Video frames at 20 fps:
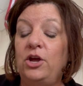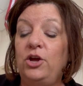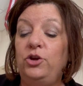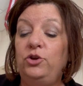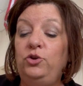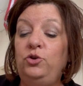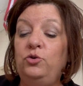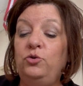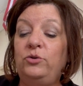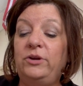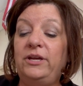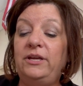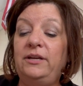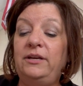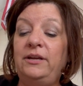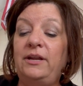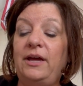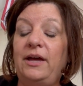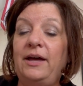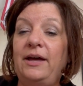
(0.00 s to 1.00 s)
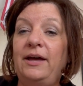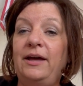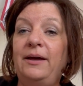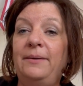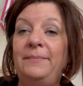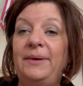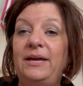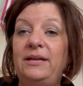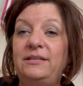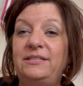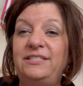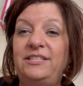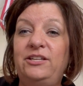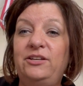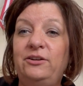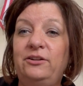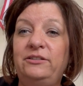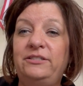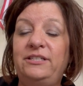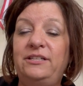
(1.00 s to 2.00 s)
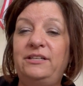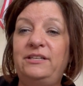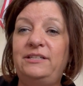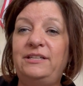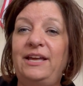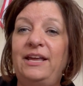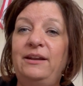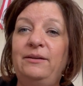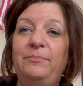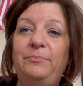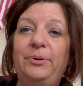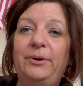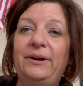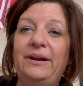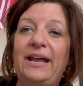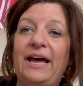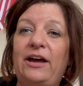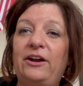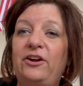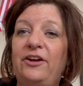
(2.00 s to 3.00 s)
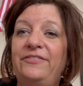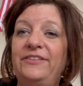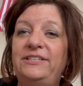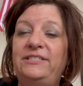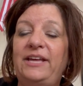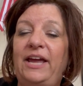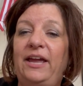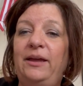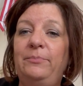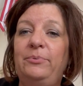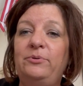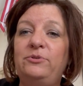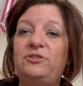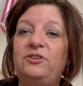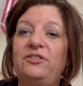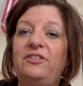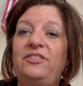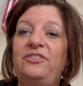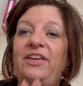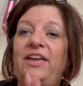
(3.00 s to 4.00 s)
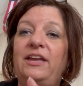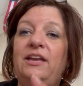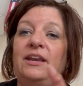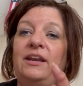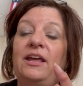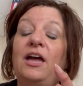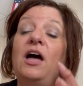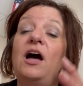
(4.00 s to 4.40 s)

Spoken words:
you can tilt it and put it out on the table so that they can